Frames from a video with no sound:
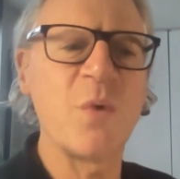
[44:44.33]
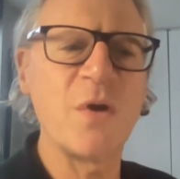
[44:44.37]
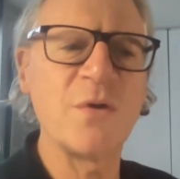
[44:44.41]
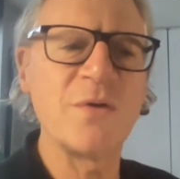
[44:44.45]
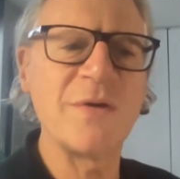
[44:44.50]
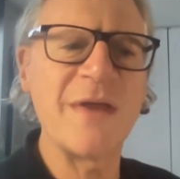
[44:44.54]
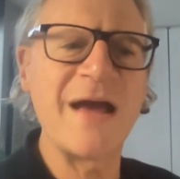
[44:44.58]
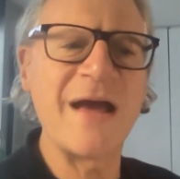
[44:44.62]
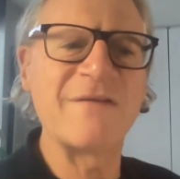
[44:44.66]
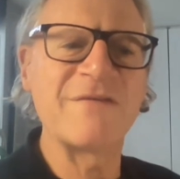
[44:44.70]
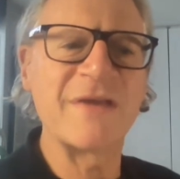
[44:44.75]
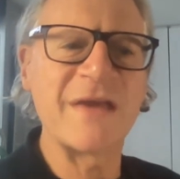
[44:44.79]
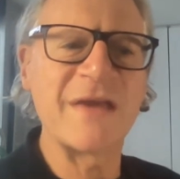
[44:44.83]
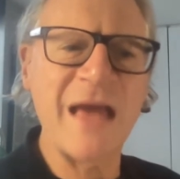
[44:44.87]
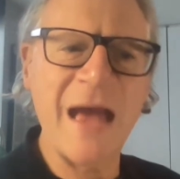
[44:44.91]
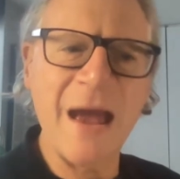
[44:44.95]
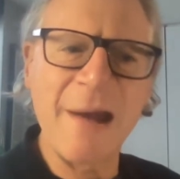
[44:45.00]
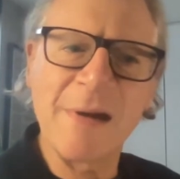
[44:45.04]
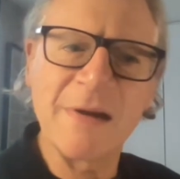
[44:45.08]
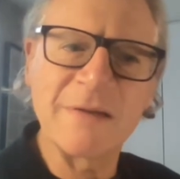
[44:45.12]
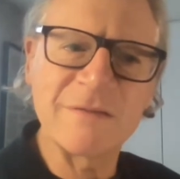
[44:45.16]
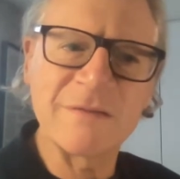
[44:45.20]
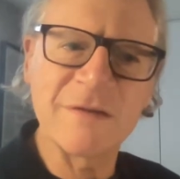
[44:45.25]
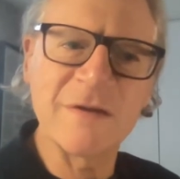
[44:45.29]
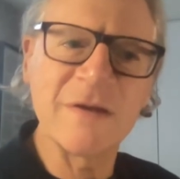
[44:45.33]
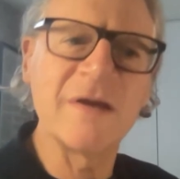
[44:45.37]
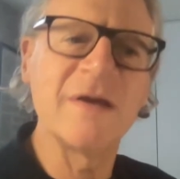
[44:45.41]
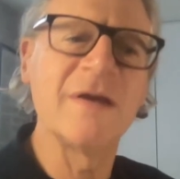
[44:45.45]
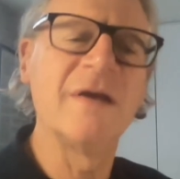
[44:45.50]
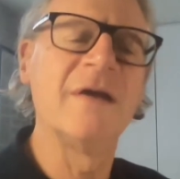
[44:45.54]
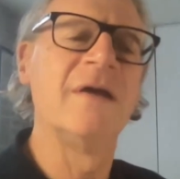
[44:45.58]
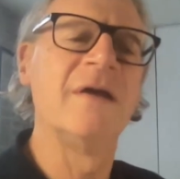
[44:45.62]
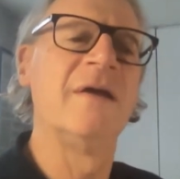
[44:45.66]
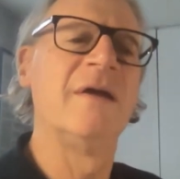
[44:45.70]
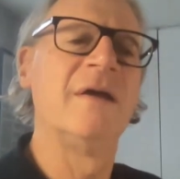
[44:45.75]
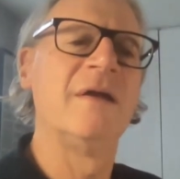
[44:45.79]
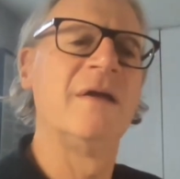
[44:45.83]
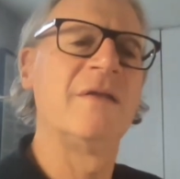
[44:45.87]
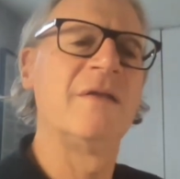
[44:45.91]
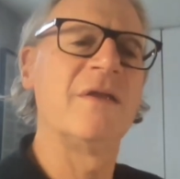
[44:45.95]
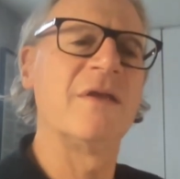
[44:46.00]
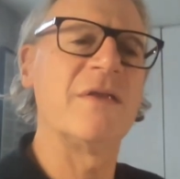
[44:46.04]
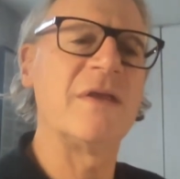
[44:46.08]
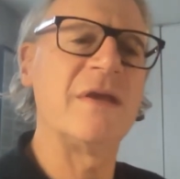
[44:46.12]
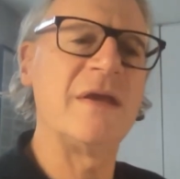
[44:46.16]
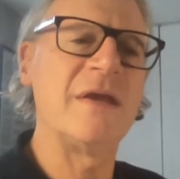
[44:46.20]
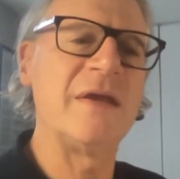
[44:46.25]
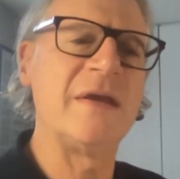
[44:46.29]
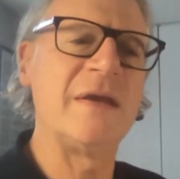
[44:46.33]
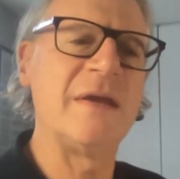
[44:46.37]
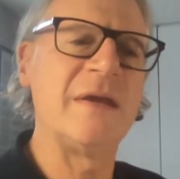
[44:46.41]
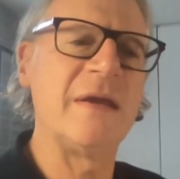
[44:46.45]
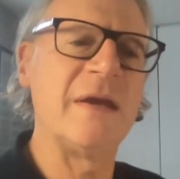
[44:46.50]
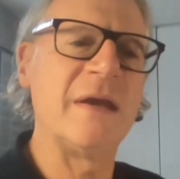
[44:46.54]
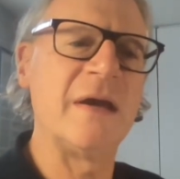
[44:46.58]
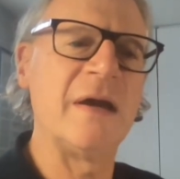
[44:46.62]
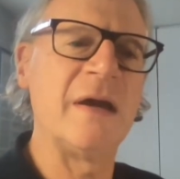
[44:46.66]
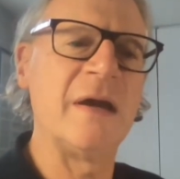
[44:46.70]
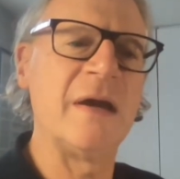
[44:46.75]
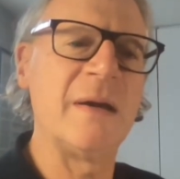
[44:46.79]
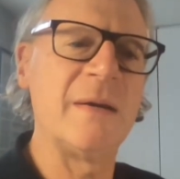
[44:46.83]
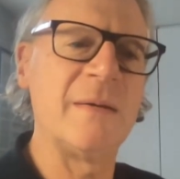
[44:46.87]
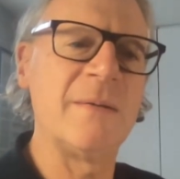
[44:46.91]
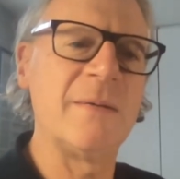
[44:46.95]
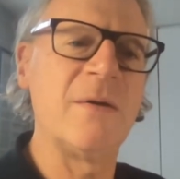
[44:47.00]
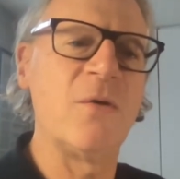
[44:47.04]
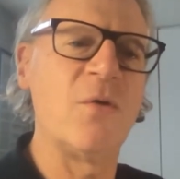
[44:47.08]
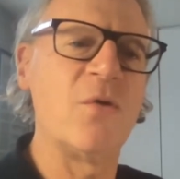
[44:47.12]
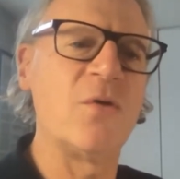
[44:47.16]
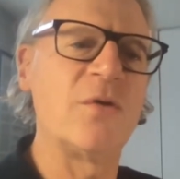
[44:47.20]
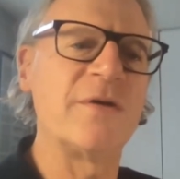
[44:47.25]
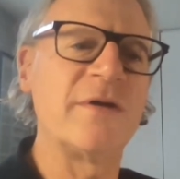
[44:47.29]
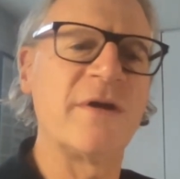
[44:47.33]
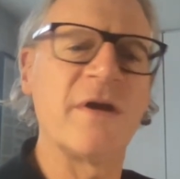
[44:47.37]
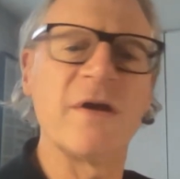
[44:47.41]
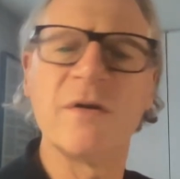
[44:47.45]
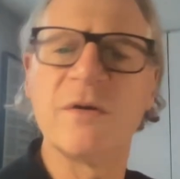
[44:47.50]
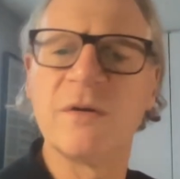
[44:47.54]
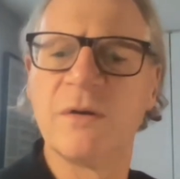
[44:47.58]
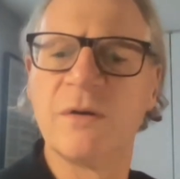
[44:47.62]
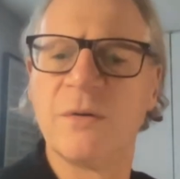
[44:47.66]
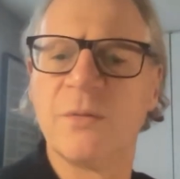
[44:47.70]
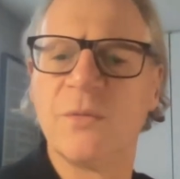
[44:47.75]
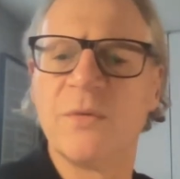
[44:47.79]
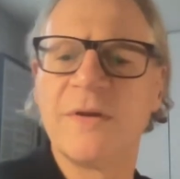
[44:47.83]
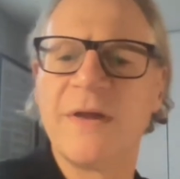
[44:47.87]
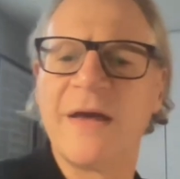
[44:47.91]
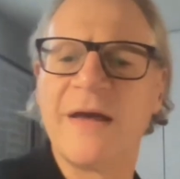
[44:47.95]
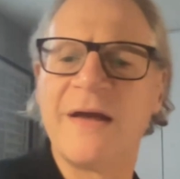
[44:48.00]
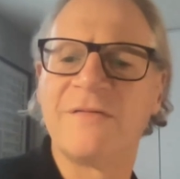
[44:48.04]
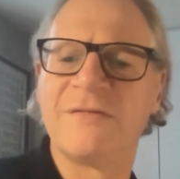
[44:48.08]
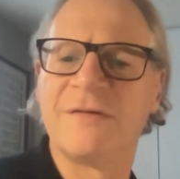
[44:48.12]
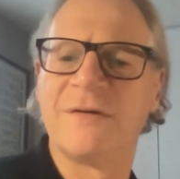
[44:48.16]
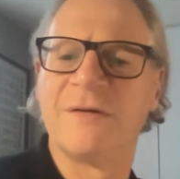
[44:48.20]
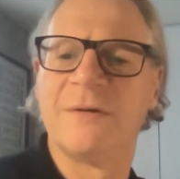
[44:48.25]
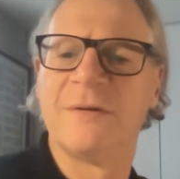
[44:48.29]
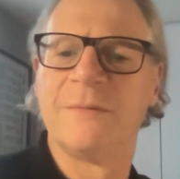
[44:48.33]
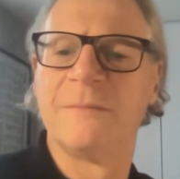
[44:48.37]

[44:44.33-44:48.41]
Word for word: won't have the character that the uh, audio would have.